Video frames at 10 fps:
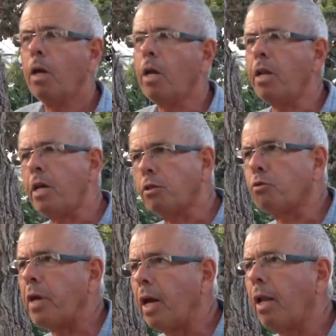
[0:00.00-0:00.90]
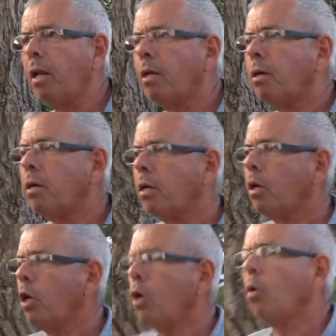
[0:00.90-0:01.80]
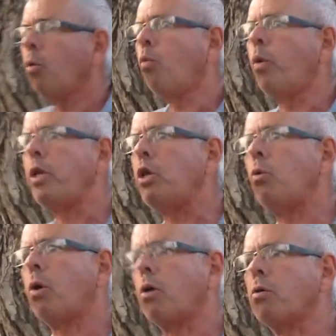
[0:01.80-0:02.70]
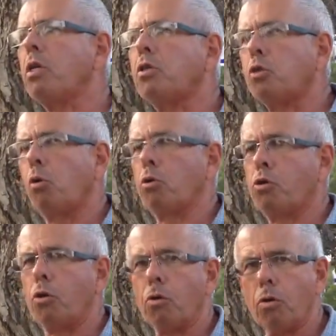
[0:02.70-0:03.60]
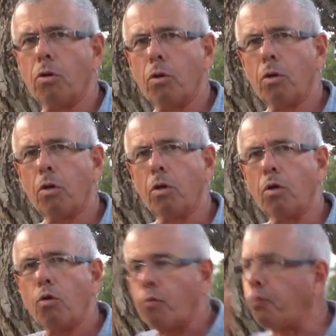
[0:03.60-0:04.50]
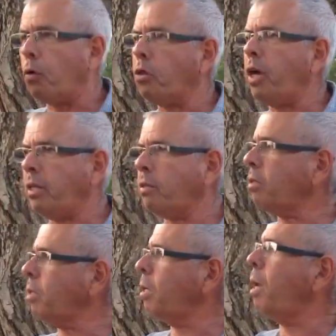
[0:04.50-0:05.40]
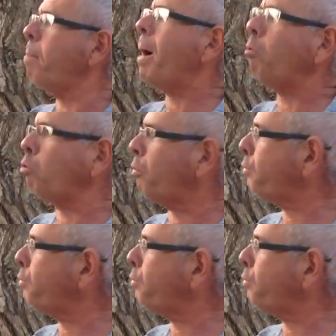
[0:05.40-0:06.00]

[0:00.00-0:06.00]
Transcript: In Israel, when you are a soldier for that amount of